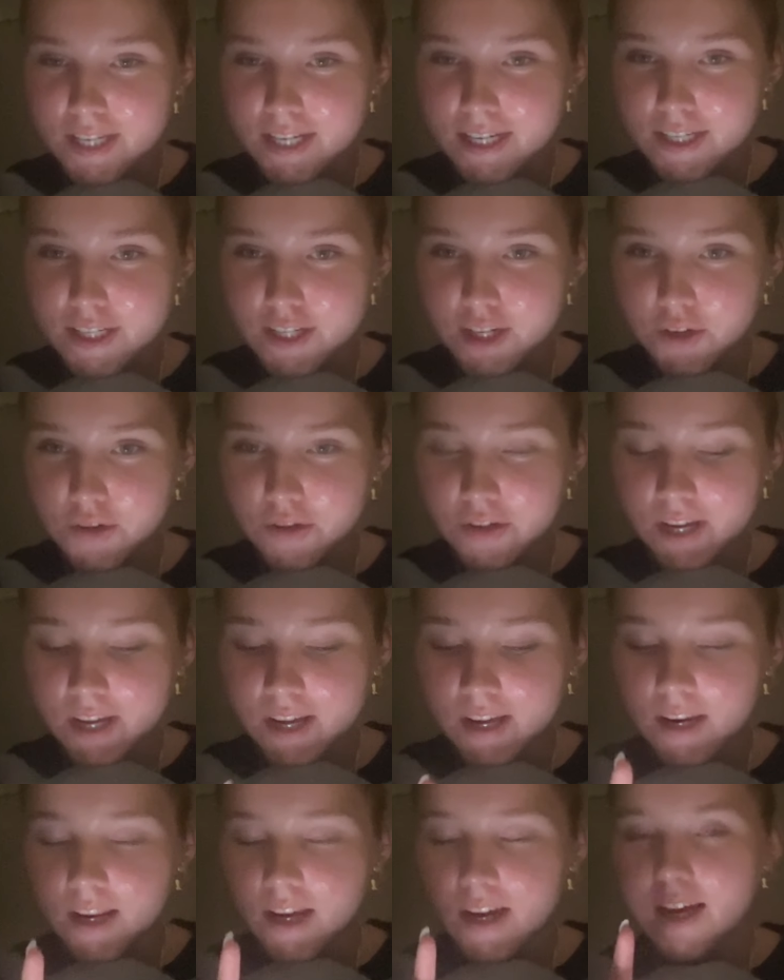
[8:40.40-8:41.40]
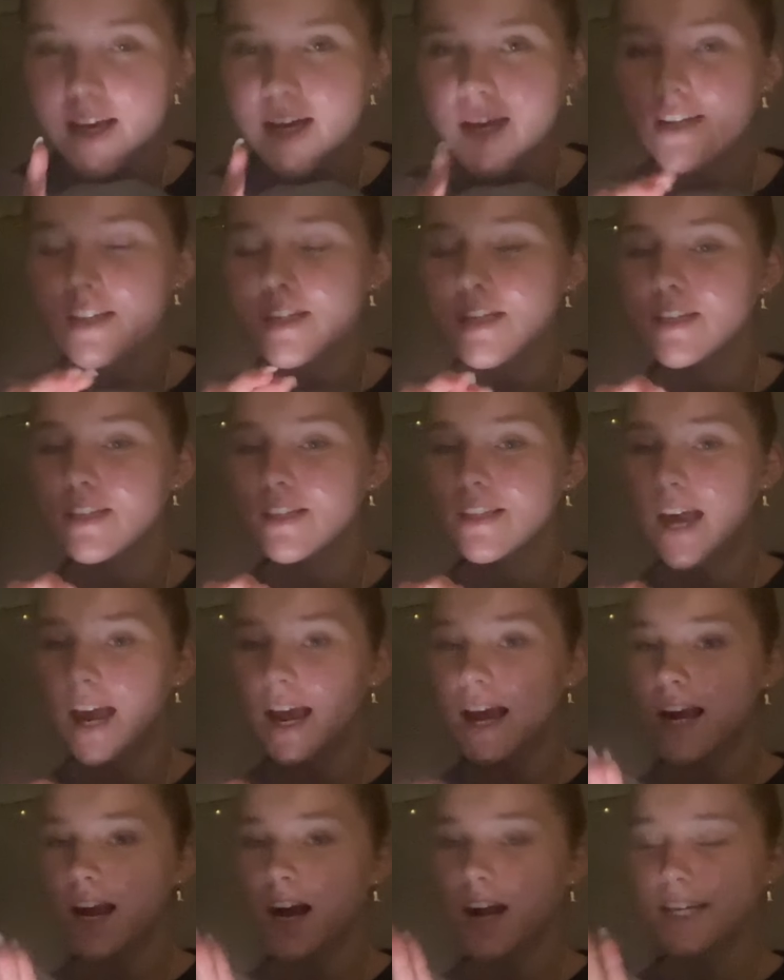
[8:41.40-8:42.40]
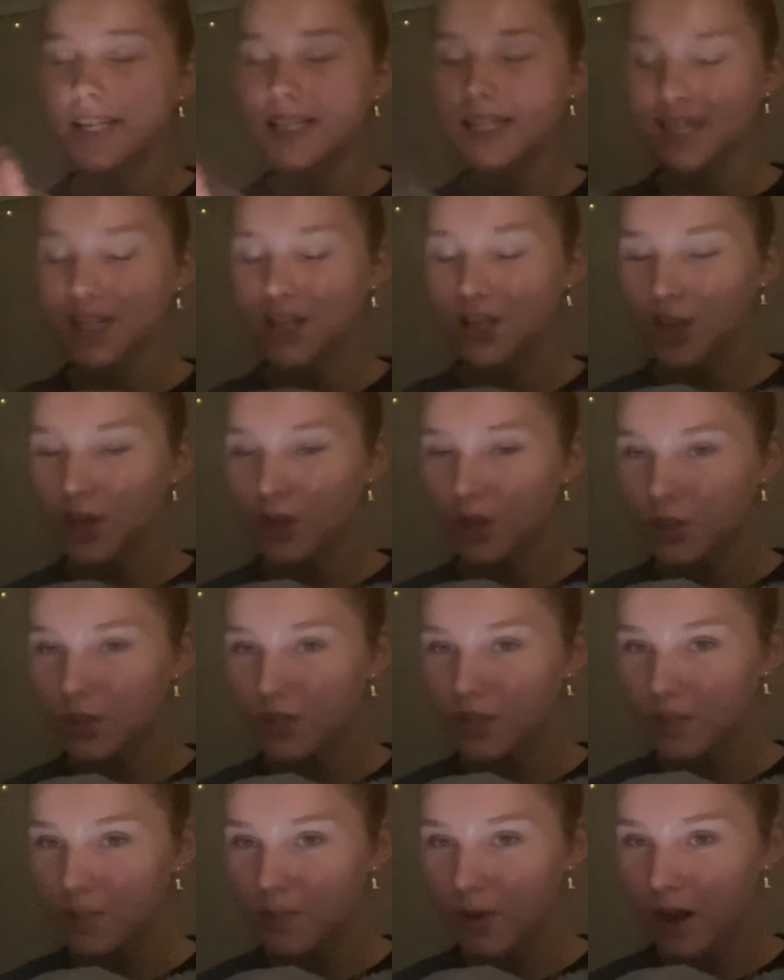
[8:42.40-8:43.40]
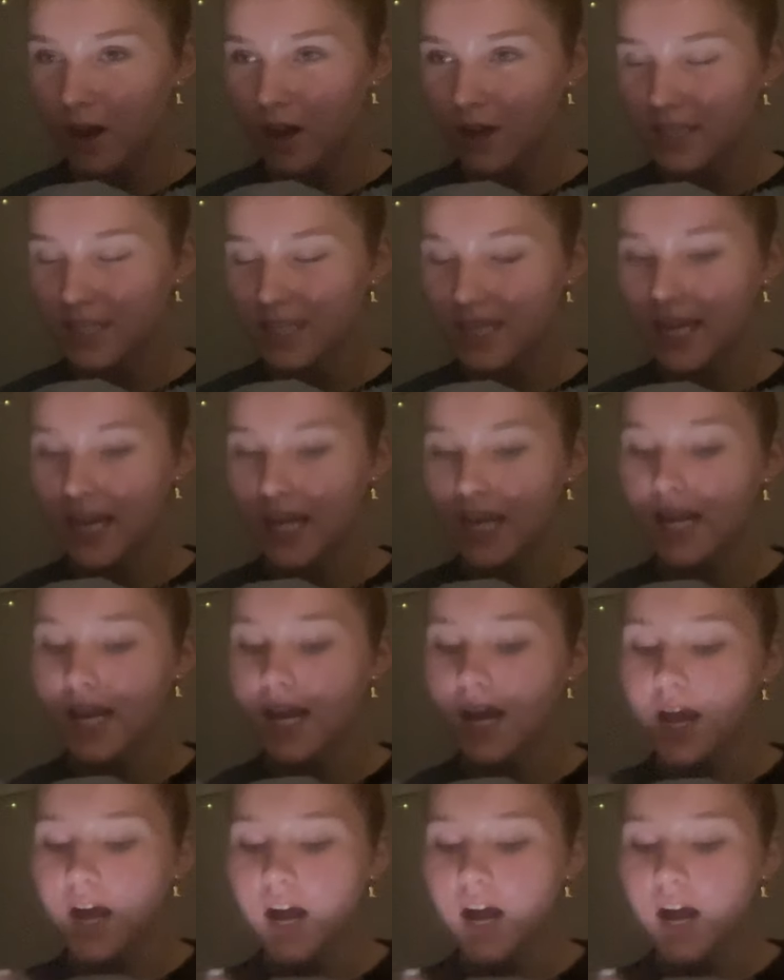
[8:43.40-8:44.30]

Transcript: Interluding in here to say I didn't go to the party.